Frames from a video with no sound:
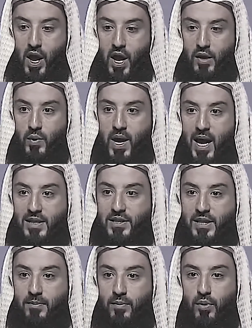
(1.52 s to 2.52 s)
And we
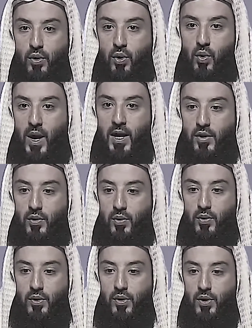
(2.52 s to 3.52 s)
asked him, Who are
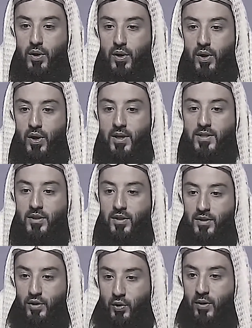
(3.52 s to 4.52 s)
you? He said,
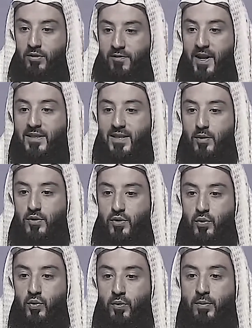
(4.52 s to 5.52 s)
You will find out
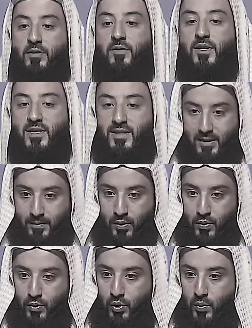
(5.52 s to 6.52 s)
soon, but first tell me
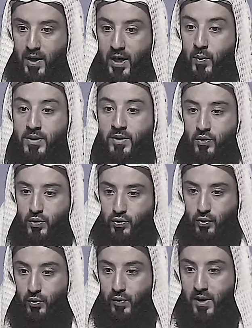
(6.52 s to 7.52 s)
who you are and what is your
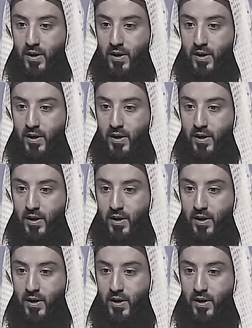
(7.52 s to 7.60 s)
story.